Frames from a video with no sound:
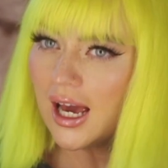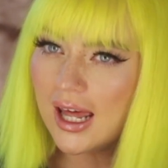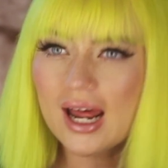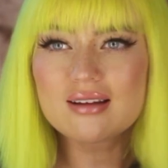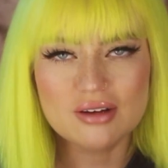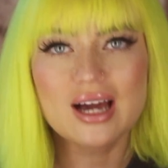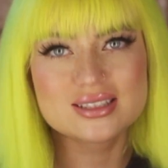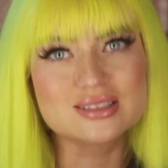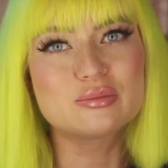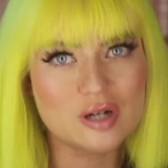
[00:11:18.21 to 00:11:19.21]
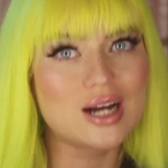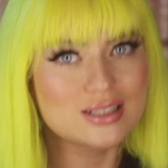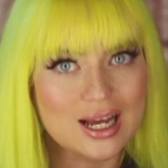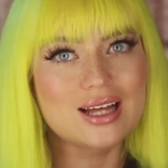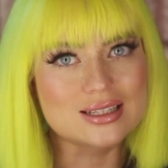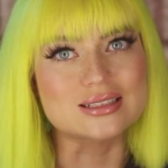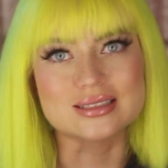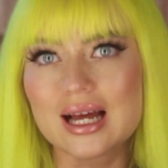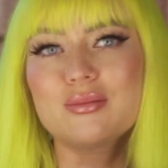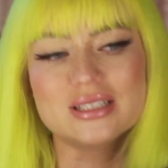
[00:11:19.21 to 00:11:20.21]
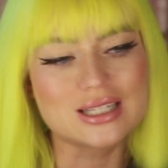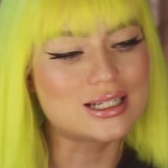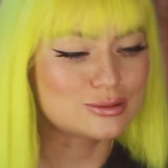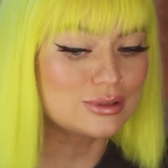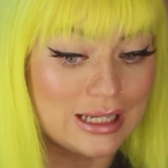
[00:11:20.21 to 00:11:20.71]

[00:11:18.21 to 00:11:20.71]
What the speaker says: And I've had some bright colors, let me tell you